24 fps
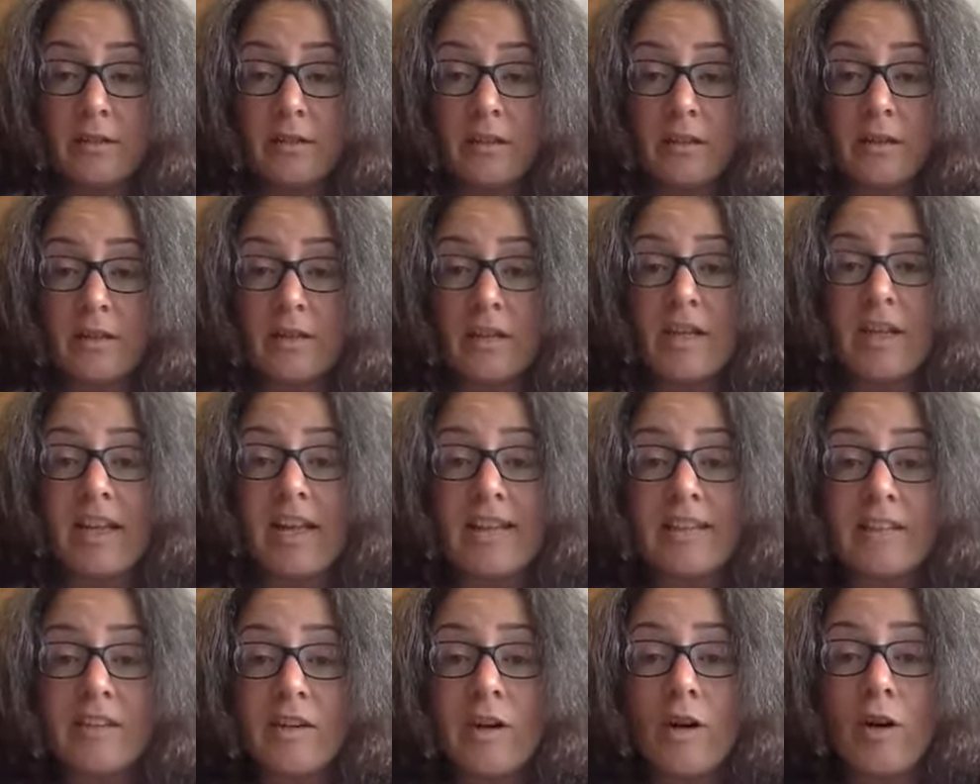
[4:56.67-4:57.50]
And I
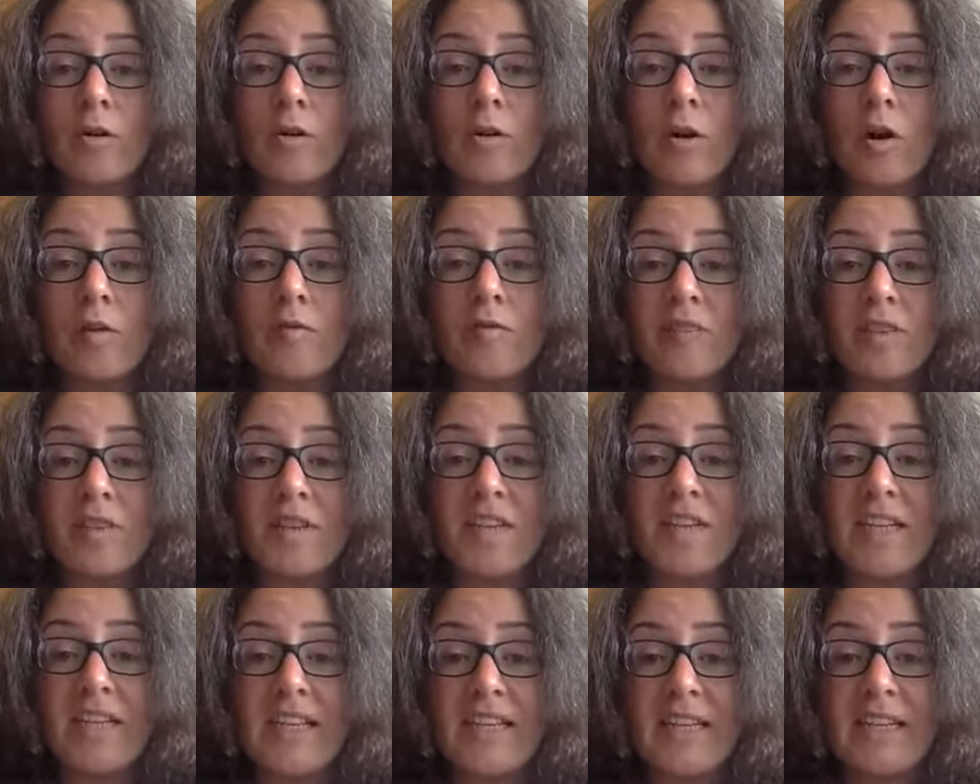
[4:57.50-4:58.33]
let go of the
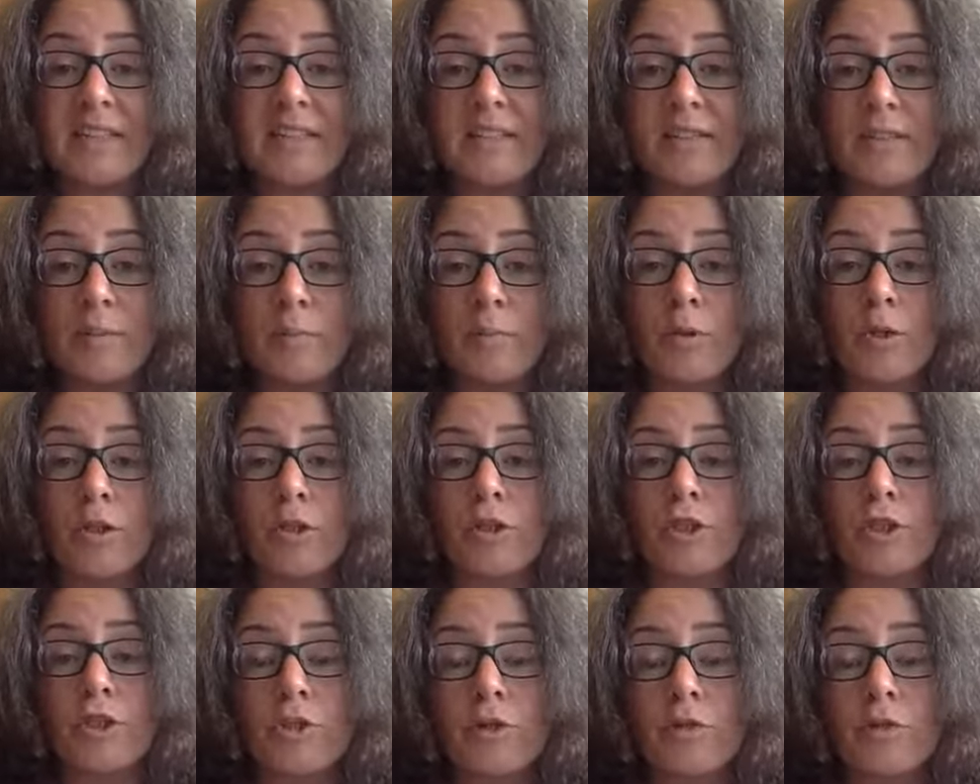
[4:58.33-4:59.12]
need to push